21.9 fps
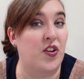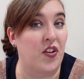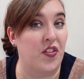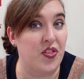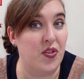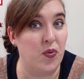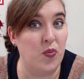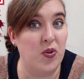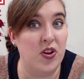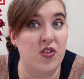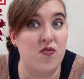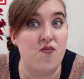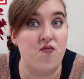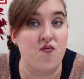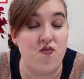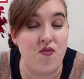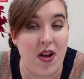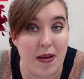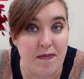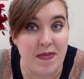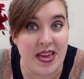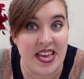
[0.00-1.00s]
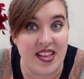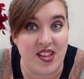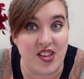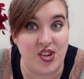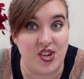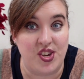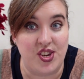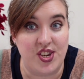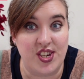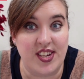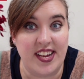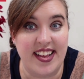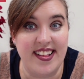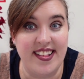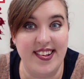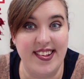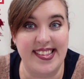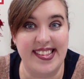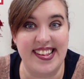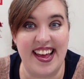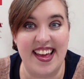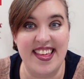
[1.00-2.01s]
got the word rummage. Can
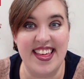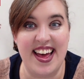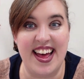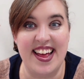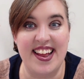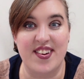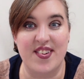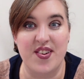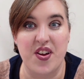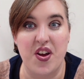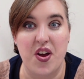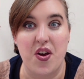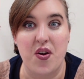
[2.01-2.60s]
you say that?